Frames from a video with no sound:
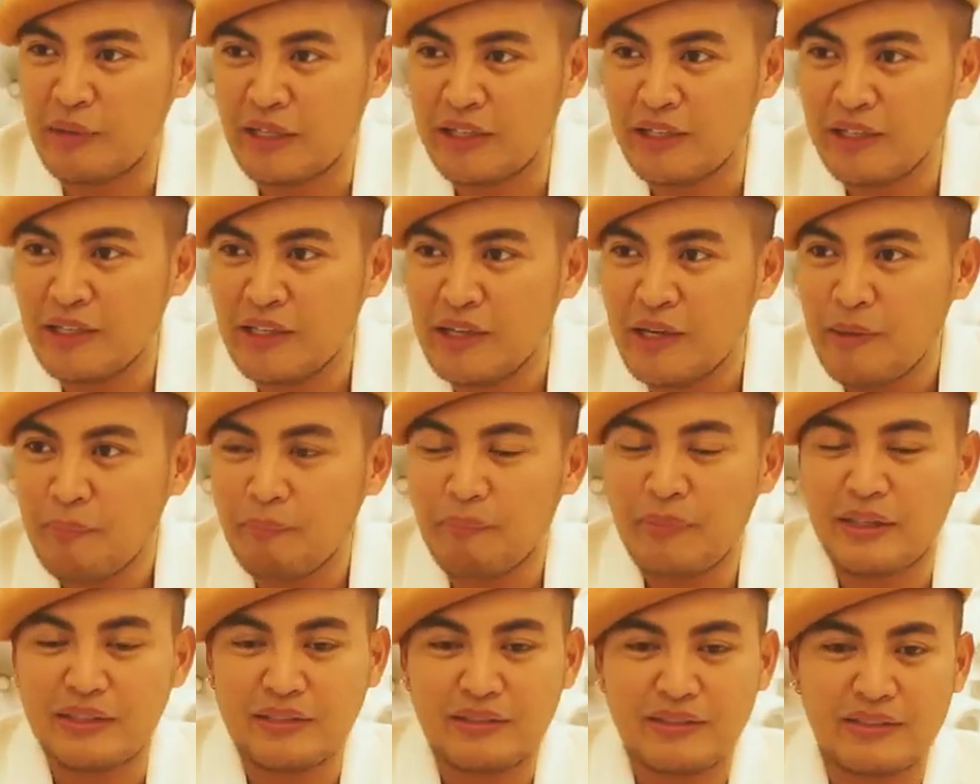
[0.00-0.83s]
women,
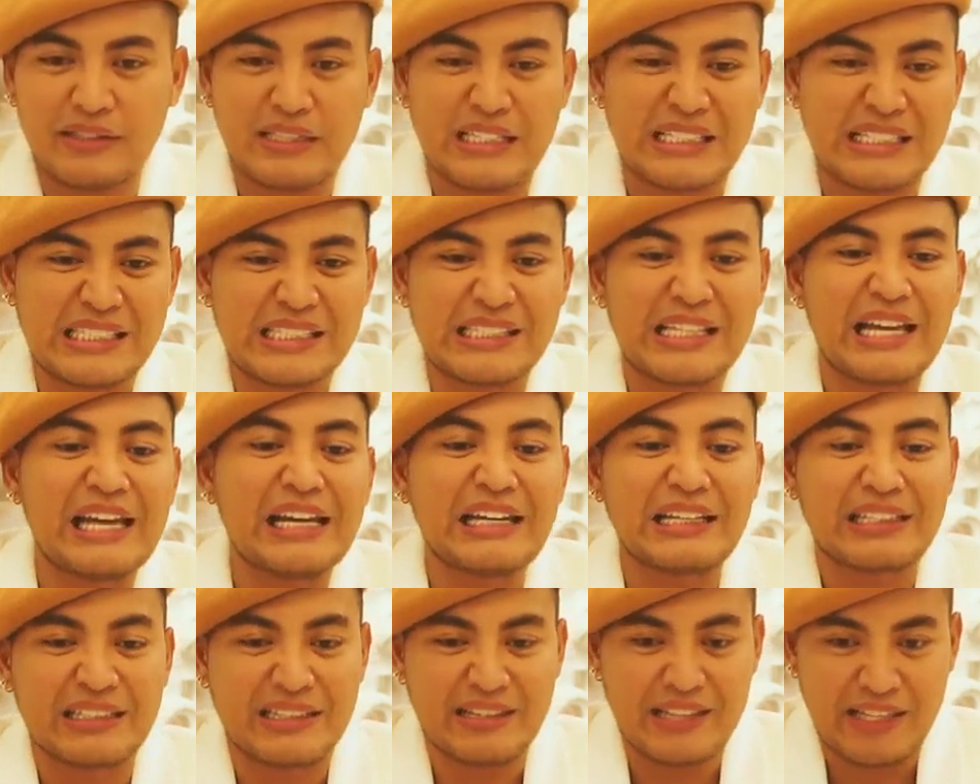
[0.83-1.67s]
but the
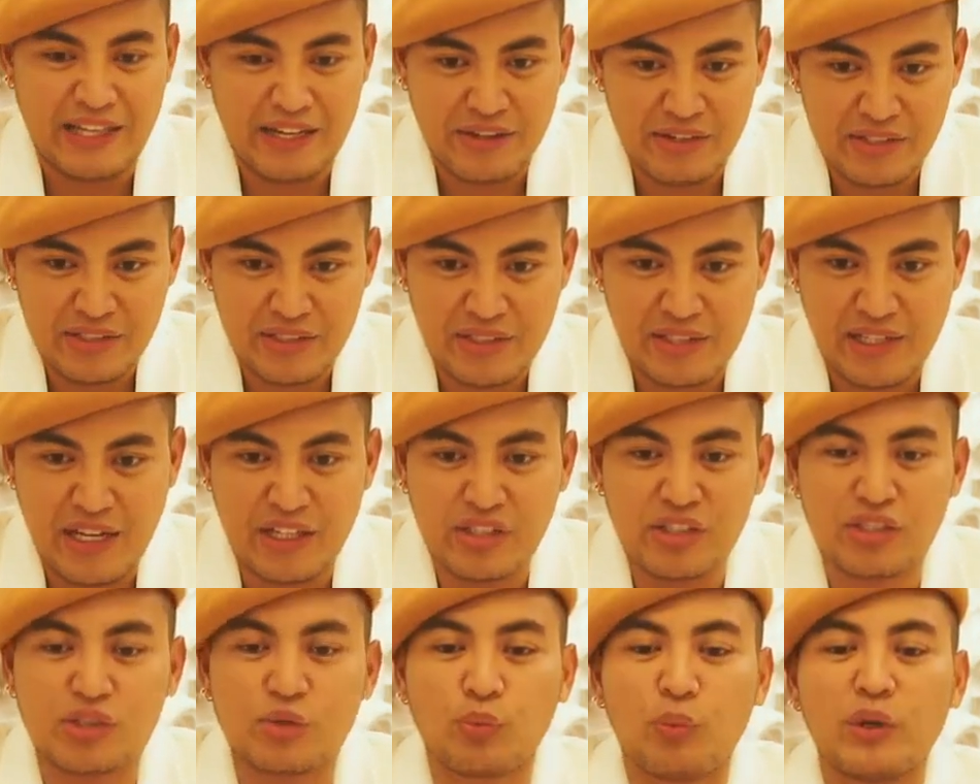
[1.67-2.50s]
aesthetic there is
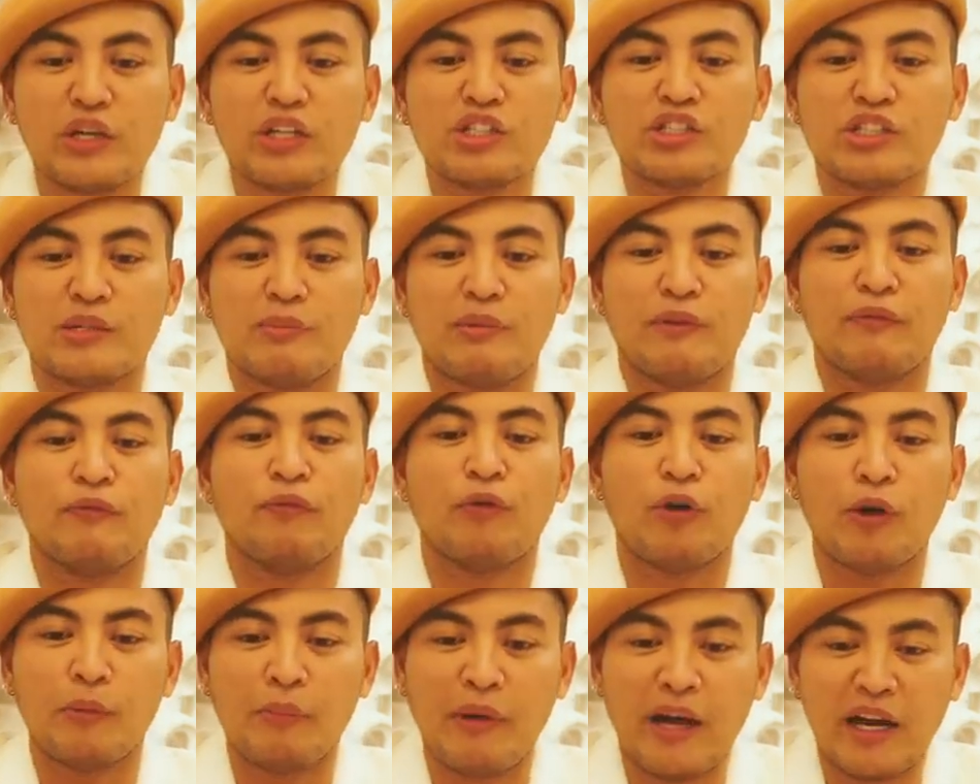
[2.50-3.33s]
that I just want it to be
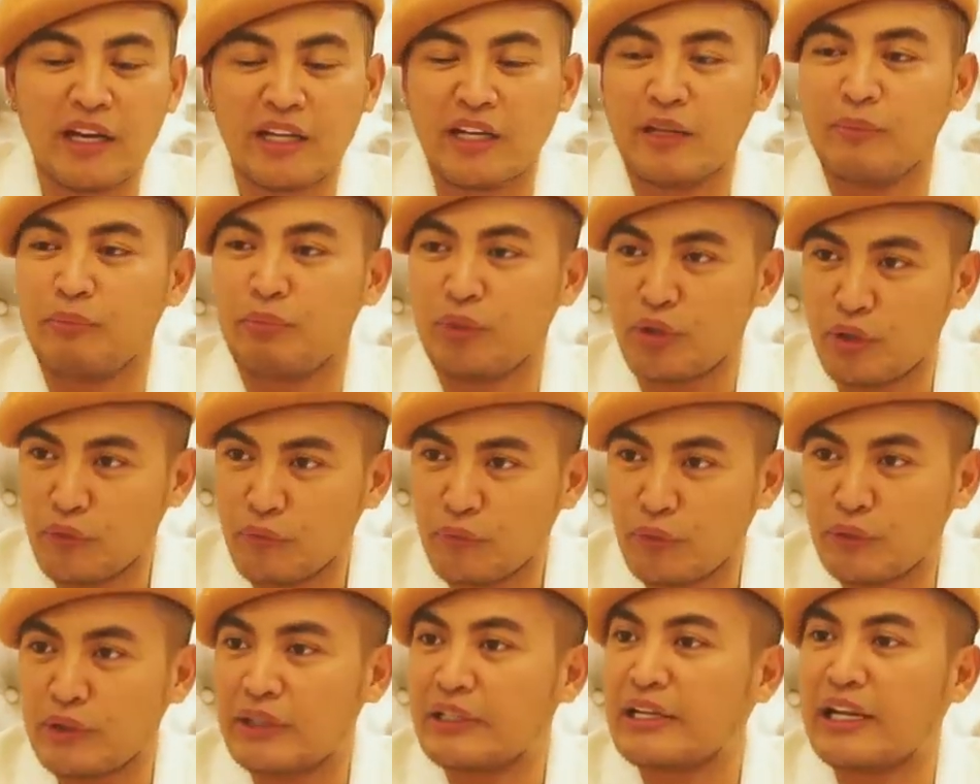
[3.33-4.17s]
warm, hugging,
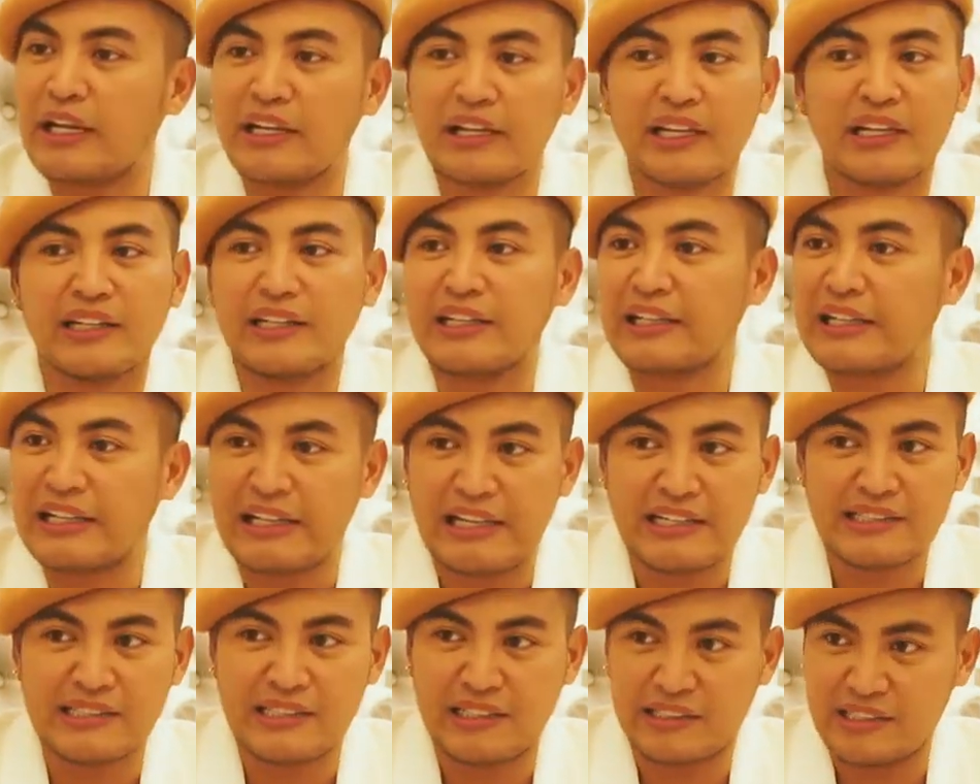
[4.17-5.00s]
beautiful, and elegant
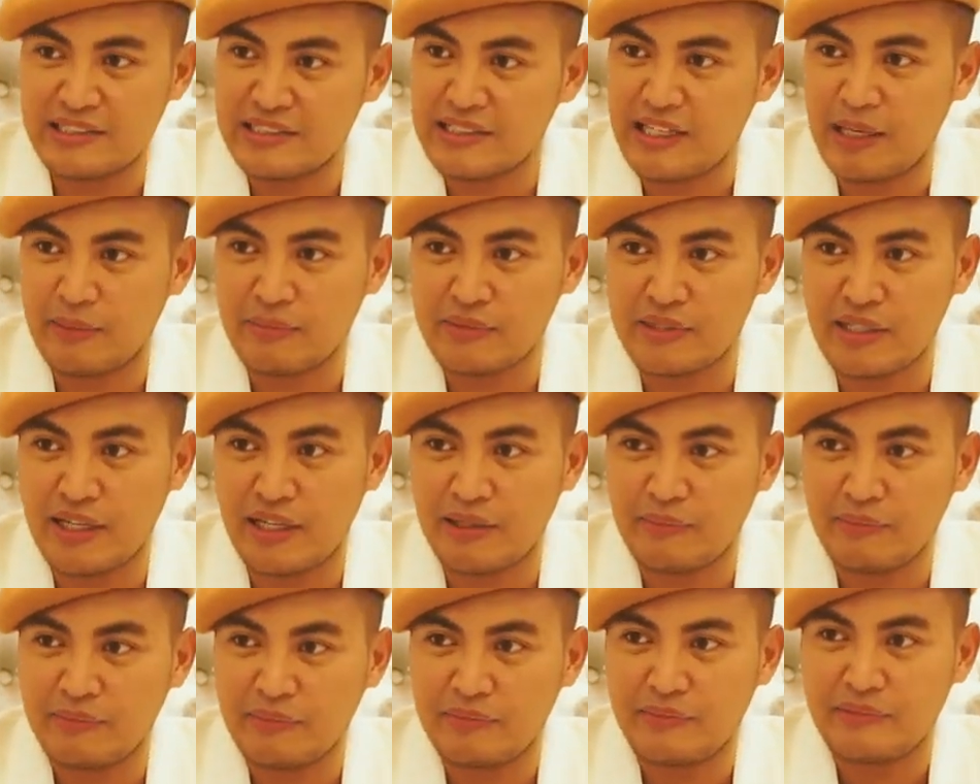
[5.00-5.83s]
and classy at the same
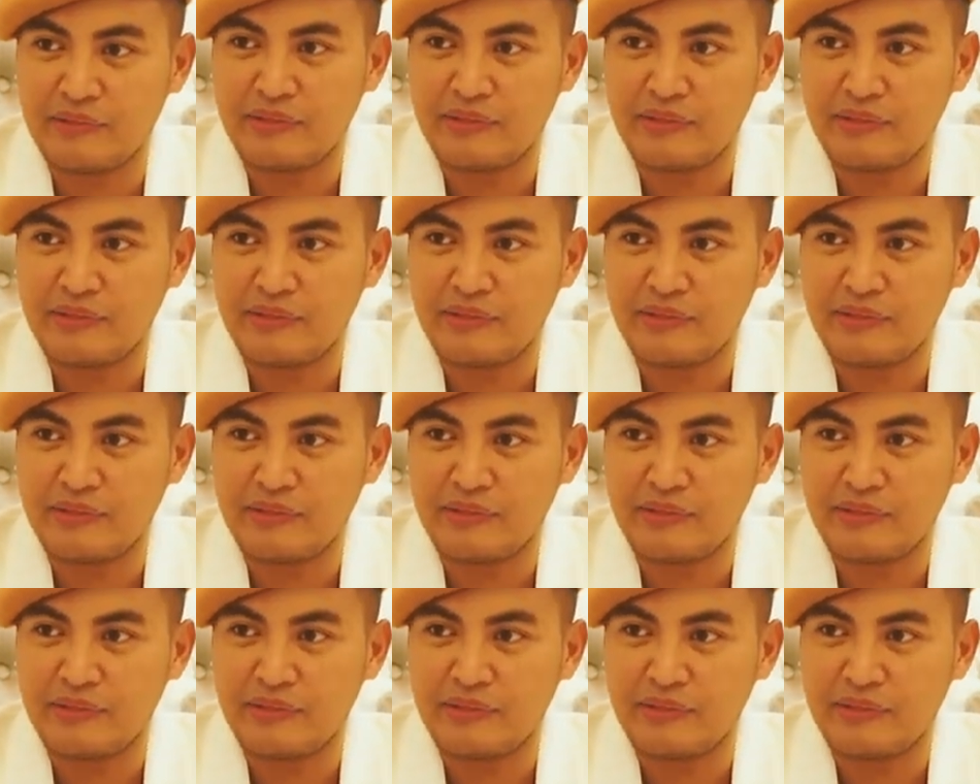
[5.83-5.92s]
time.